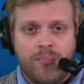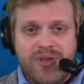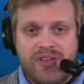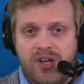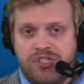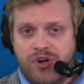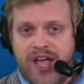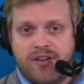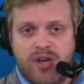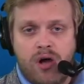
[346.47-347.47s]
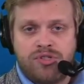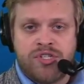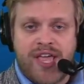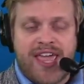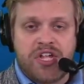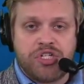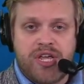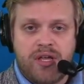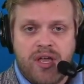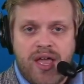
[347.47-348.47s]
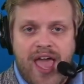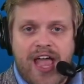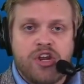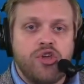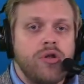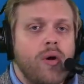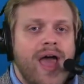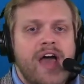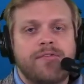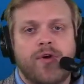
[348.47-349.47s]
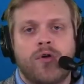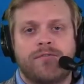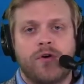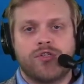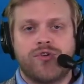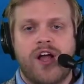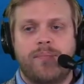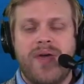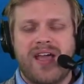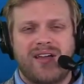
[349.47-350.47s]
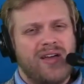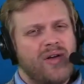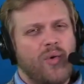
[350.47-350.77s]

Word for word: because your head coach is aging and you don't have your own first-round pick.